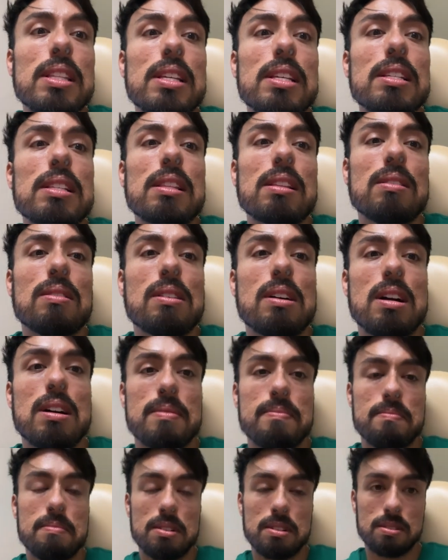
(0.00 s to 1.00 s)
these little
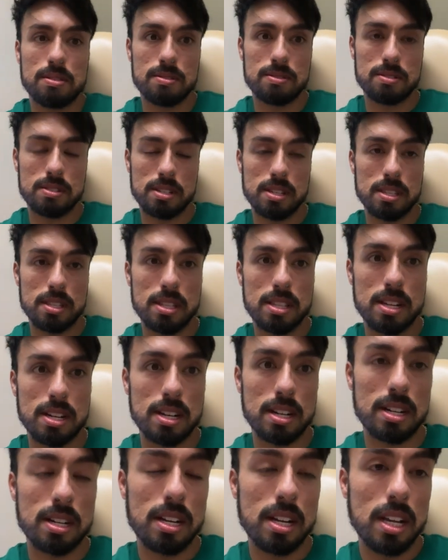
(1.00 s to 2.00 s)
cotton balls in
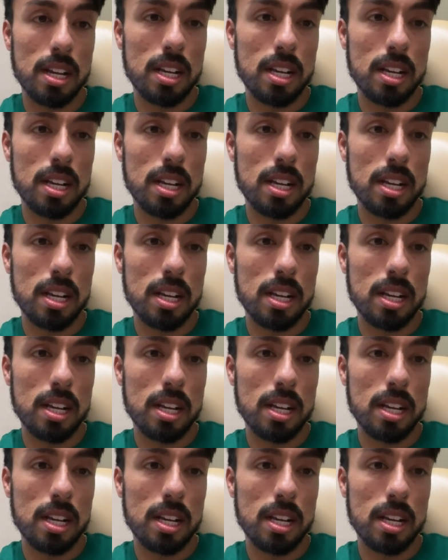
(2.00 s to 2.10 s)
there